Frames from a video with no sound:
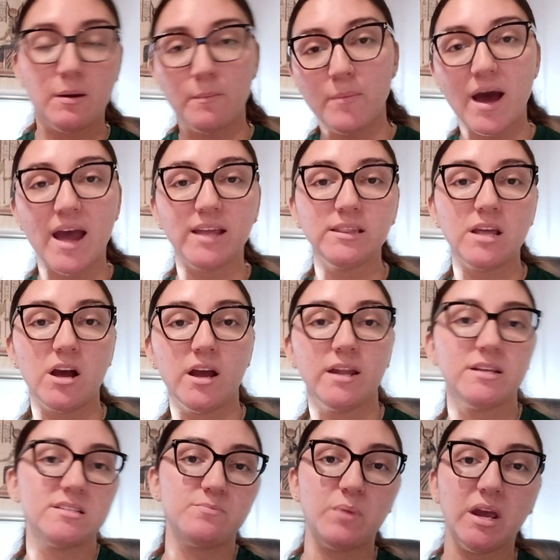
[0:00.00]
Python
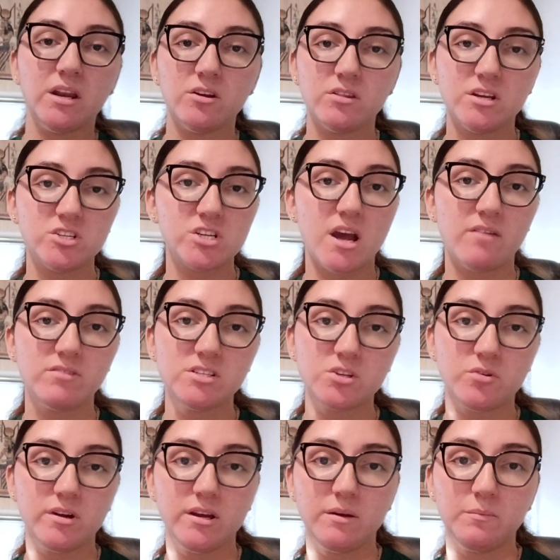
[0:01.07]
is better than
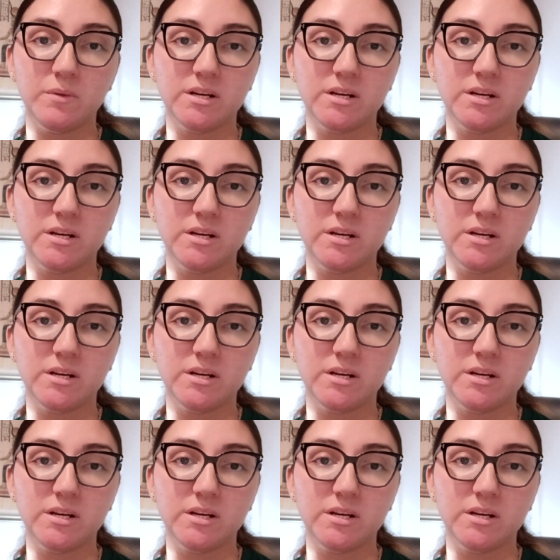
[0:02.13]
JavaScript,